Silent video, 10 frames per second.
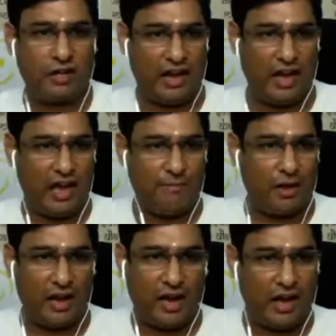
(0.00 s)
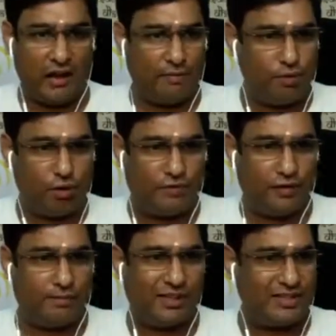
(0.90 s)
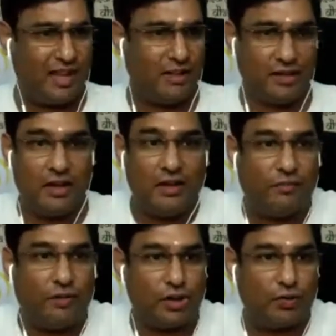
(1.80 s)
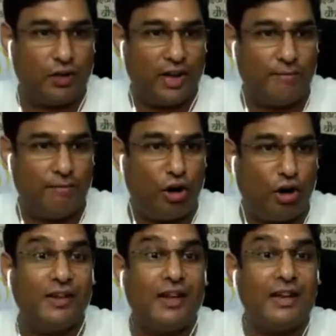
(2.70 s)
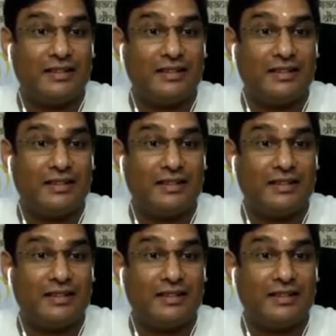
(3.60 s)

I am a beautiful personality, which is what I am born with.